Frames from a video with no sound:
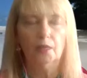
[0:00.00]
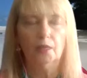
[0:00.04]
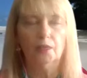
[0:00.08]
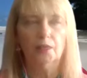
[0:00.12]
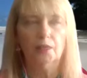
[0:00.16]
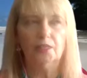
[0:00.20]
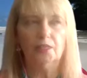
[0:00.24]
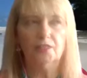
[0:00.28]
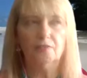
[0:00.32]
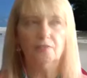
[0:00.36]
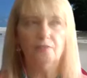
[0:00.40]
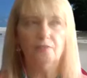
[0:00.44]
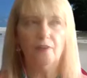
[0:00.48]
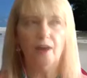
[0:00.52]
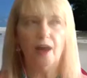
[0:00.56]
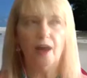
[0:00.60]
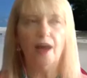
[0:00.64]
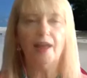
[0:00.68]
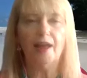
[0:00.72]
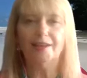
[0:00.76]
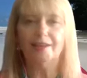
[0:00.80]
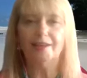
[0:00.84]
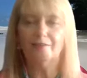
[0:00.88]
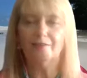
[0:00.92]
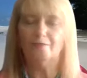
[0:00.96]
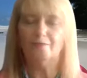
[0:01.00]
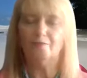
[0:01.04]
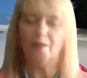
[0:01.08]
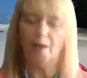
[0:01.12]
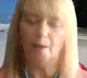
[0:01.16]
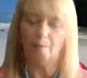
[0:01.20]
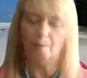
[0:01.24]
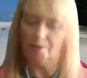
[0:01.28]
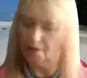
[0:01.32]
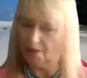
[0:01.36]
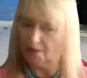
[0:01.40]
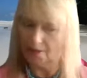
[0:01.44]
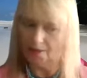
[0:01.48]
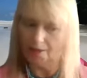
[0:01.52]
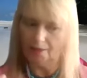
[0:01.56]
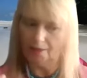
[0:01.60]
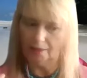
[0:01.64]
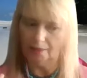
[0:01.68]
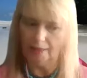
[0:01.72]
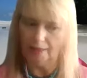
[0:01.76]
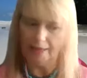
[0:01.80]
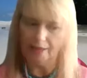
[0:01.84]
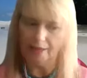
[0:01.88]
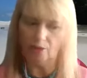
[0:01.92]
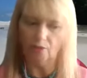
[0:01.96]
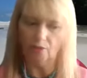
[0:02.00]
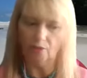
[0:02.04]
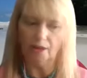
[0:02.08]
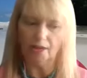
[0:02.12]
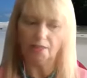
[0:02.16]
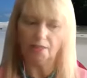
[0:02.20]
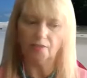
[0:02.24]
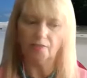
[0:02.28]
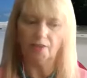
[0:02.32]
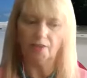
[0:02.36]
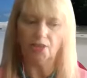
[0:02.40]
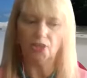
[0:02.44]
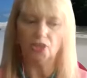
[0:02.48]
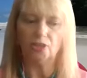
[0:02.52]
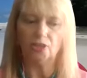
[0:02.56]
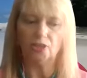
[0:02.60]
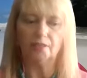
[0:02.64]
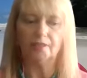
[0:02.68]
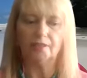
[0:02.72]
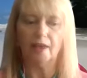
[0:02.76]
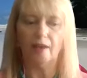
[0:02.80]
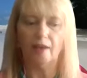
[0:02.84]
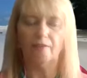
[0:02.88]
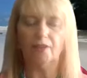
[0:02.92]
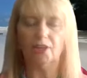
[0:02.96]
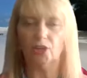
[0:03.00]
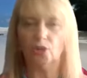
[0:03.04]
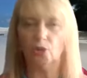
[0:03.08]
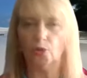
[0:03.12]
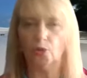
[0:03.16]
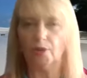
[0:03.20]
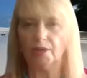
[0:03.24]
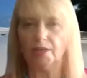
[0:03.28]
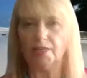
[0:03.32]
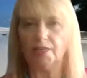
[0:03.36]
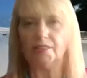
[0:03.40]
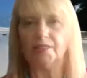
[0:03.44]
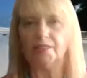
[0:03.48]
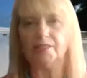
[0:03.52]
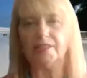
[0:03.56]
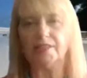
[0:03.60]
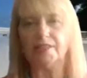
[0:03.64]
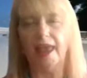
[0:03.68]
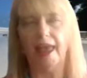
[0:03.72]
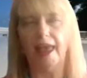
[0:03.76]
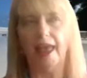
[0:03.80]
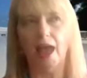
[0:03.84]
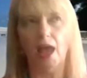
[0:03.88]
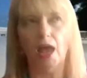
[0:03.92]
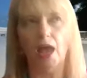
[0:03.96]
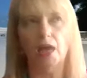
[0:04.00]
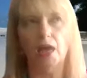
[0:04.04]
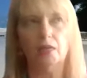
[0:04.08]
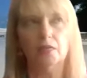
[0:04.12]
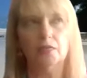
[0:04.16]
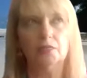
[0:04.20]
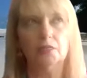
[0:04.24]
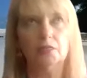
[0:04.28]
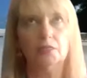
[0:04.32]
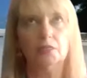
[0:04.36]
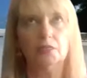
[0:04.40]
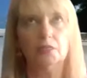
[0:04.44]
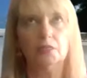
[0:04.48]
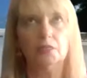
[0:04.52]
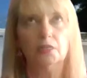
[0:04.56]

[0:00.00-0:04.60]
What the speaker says: divine feminine light code activations have increased, and